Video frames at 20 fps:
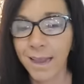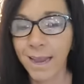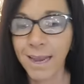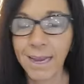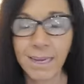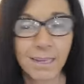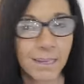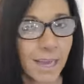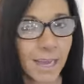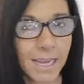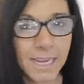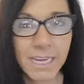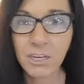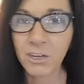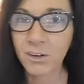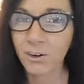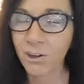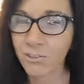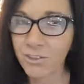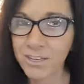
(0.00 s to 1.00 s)
And I
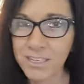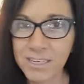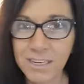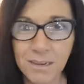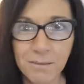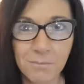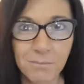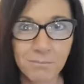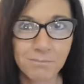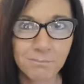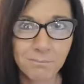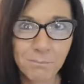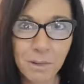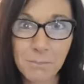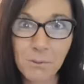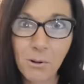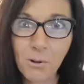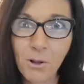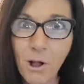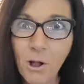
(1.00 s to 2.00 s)
hear it all the time
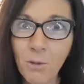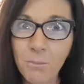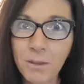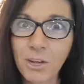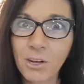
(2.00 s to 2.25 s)
people call